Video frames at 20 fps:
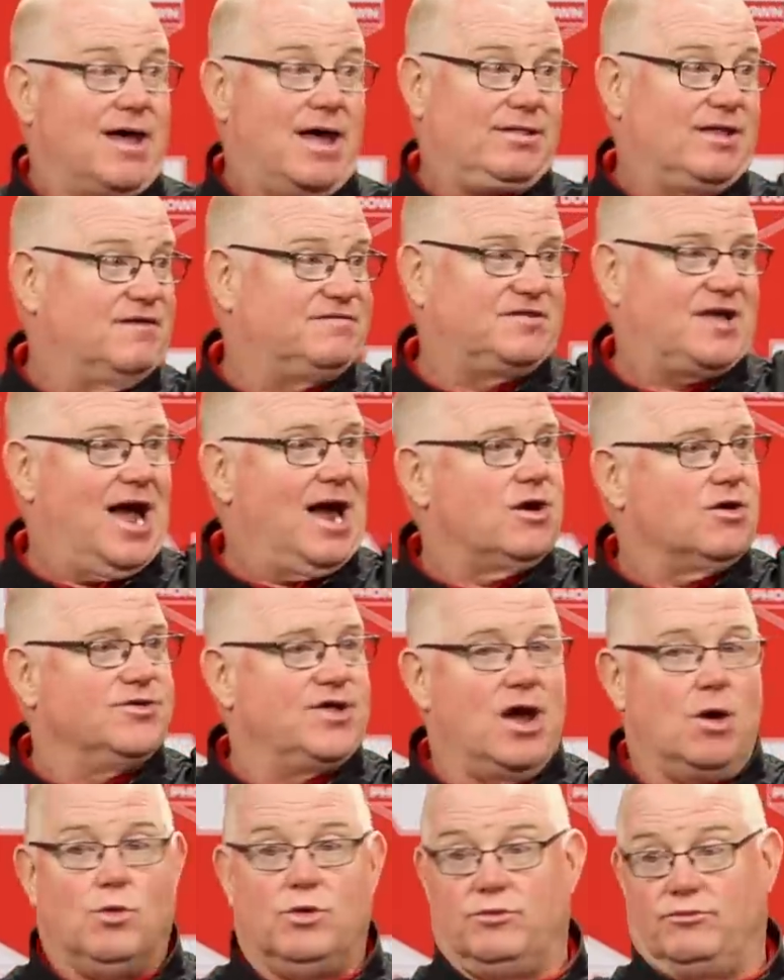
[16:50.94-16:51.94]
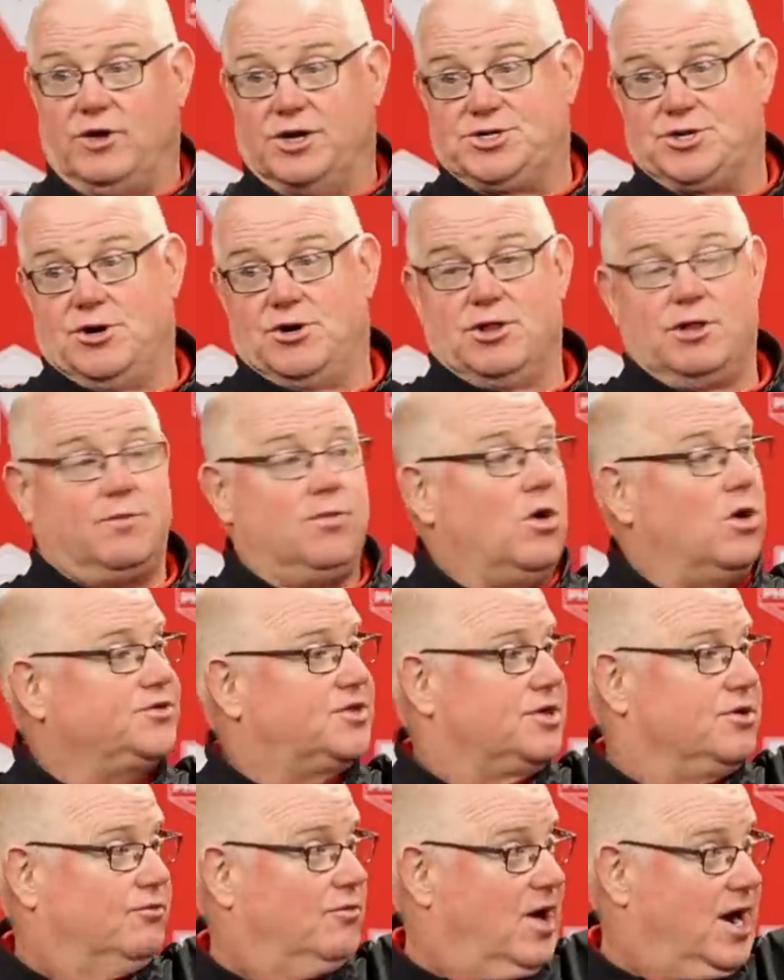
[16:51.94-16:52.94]
left tackle, now we're returning the ball
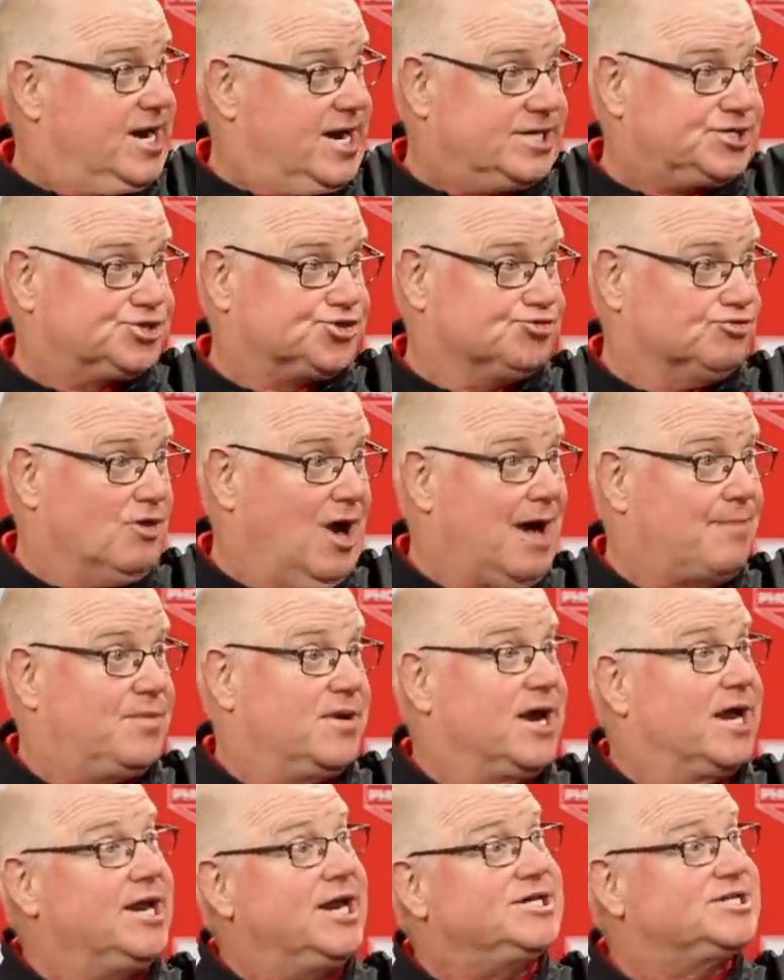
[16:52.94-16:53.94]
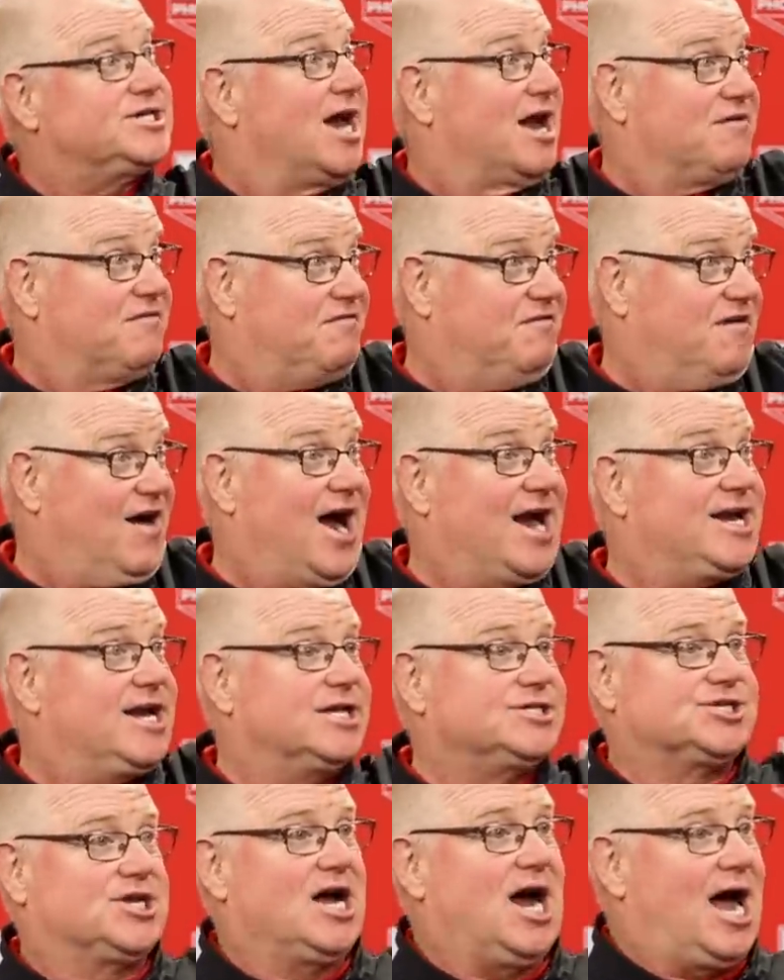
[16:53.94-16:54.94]
to the right. He's dropping, and he's got to find
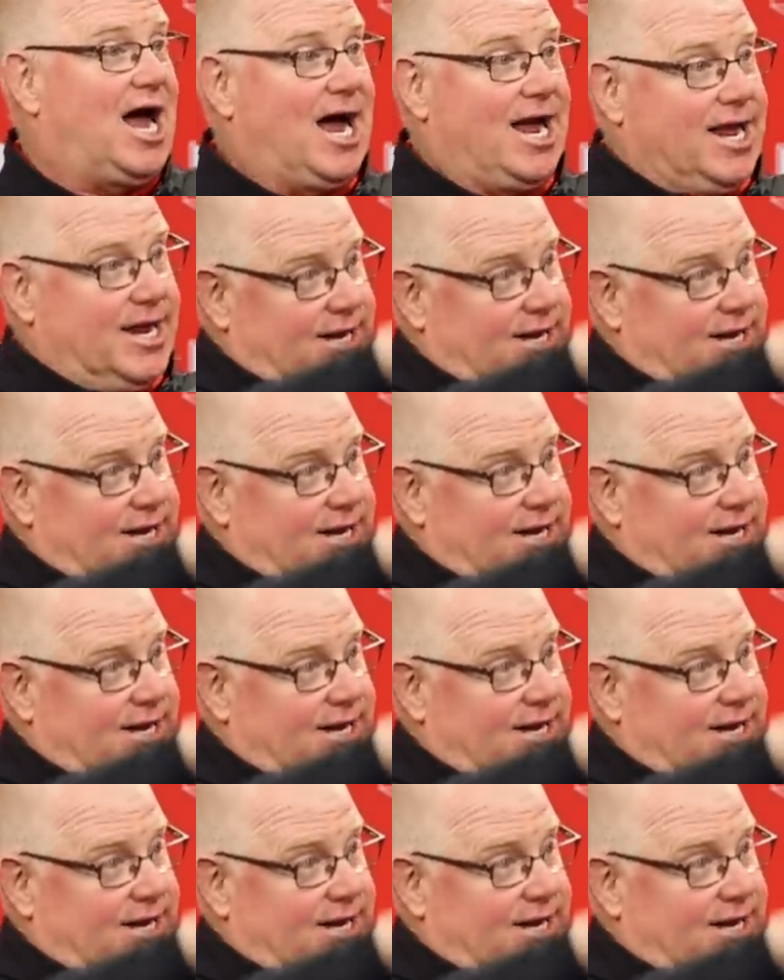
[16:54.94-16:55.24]
his guy.